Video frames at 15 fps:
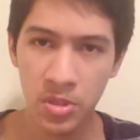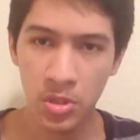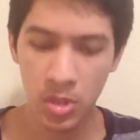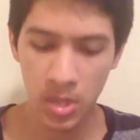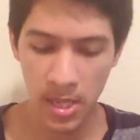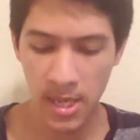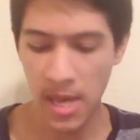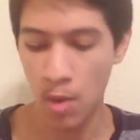to look
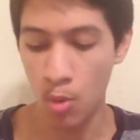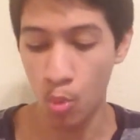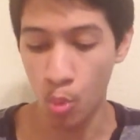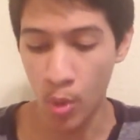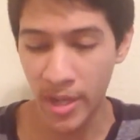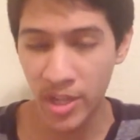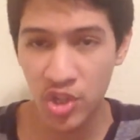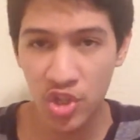like a
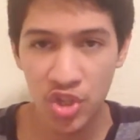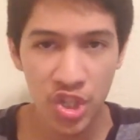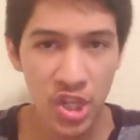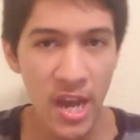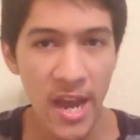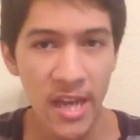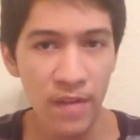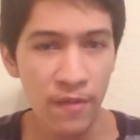witch
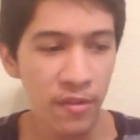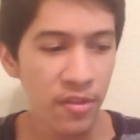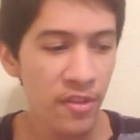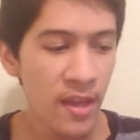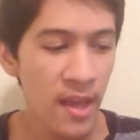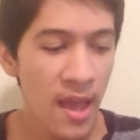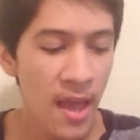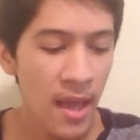kind of a
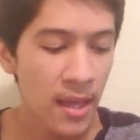thing.